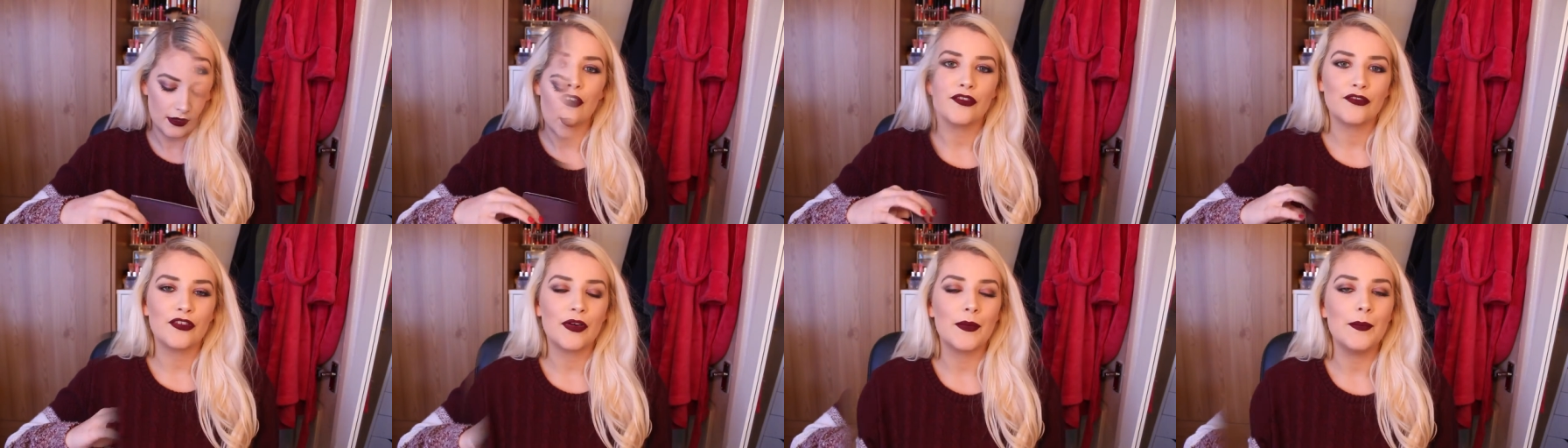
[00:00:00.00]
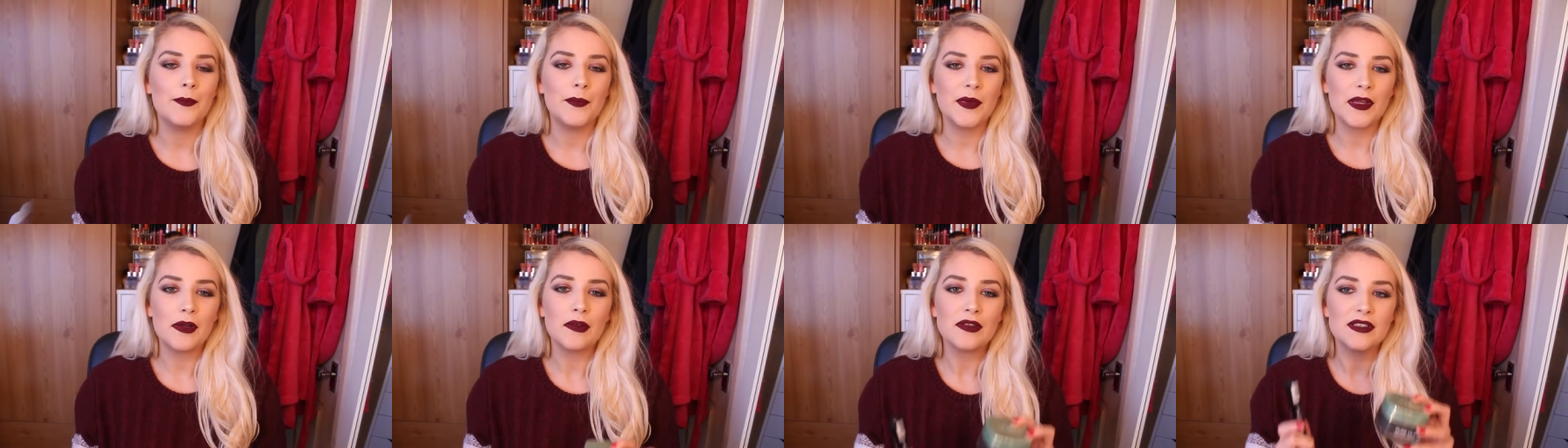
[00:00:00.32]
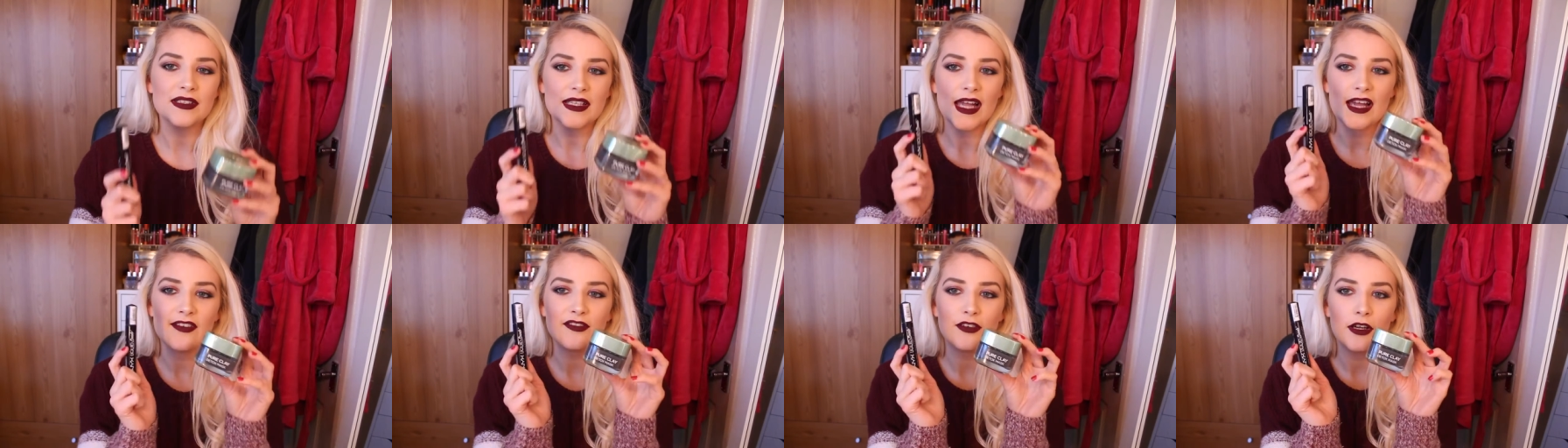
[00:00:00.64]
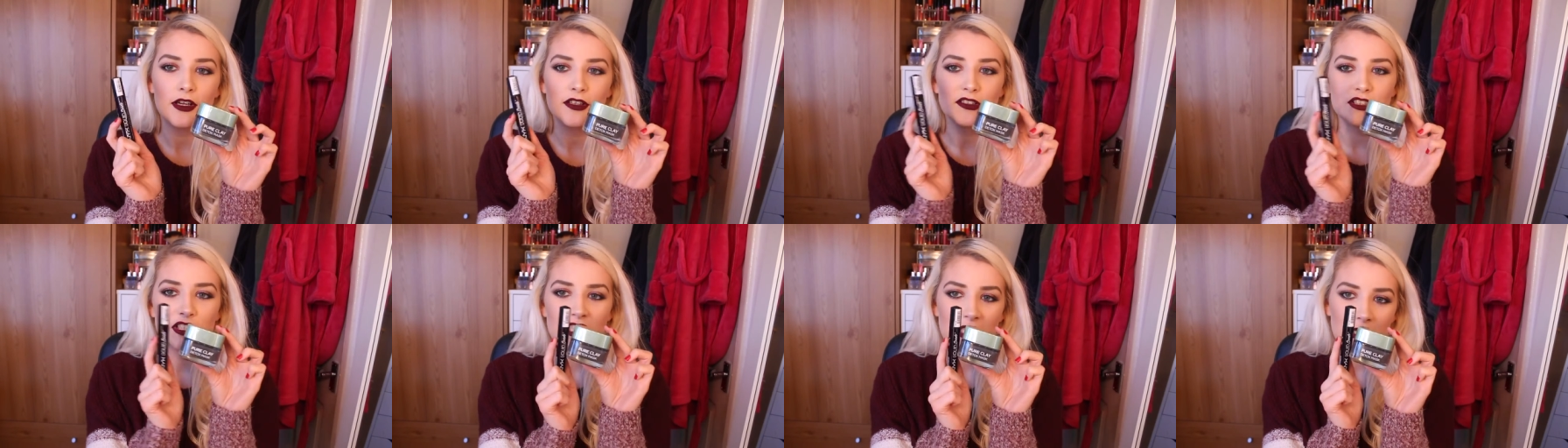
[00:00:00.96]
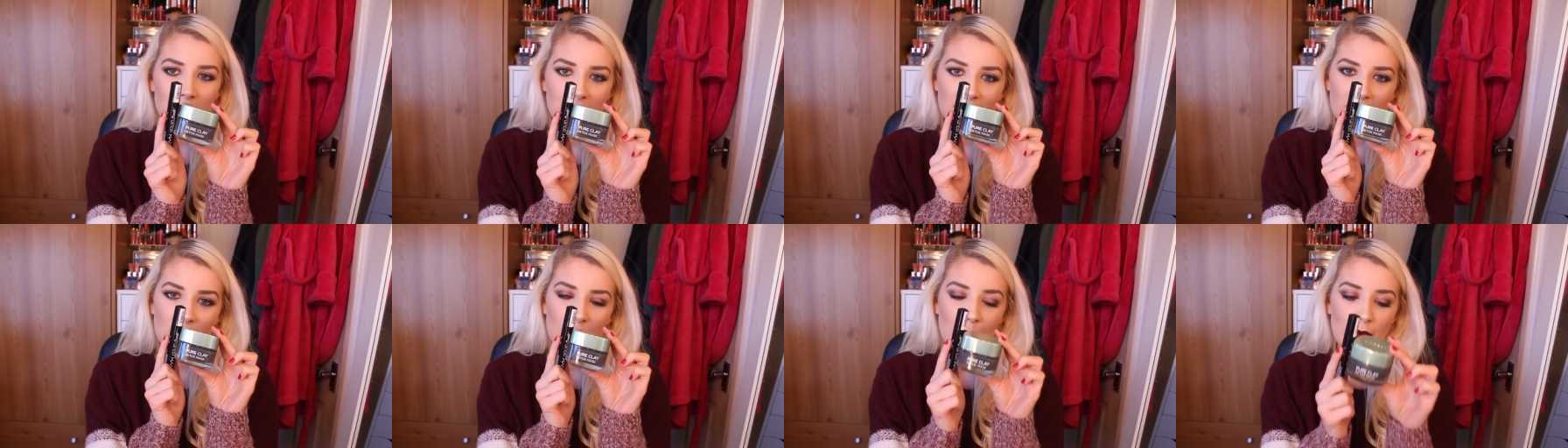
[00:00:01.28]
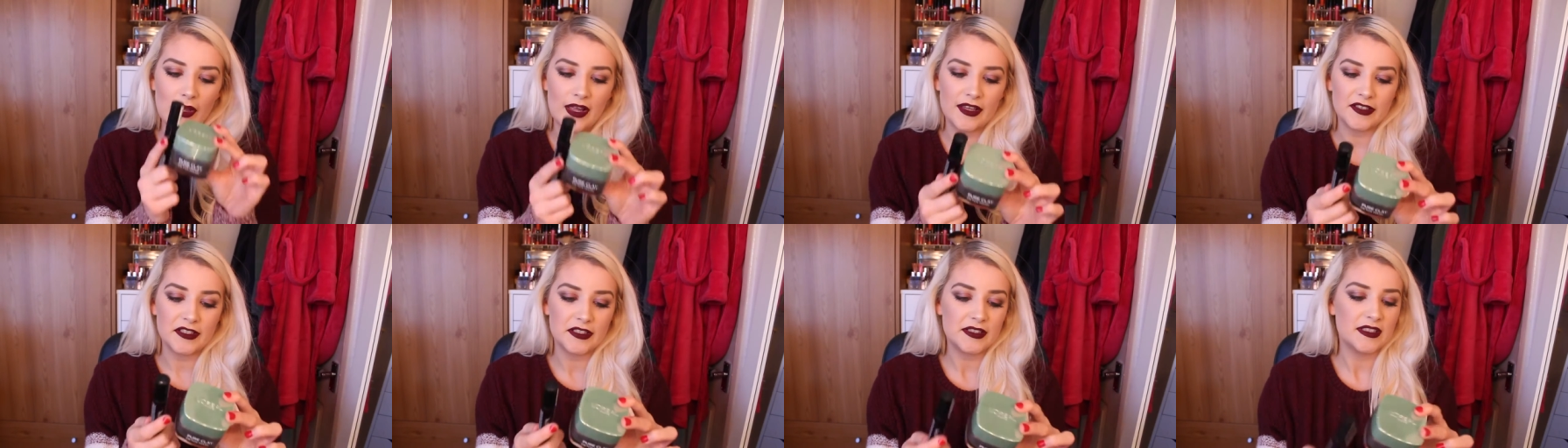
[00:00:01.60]
From Boots, I've got two little
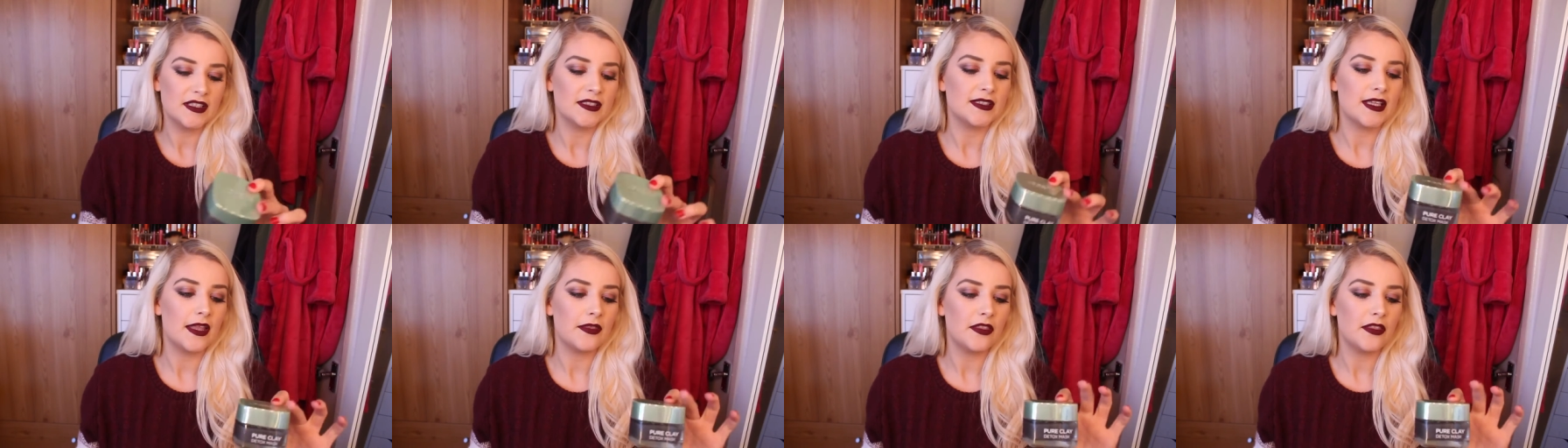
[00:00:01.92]
purchases,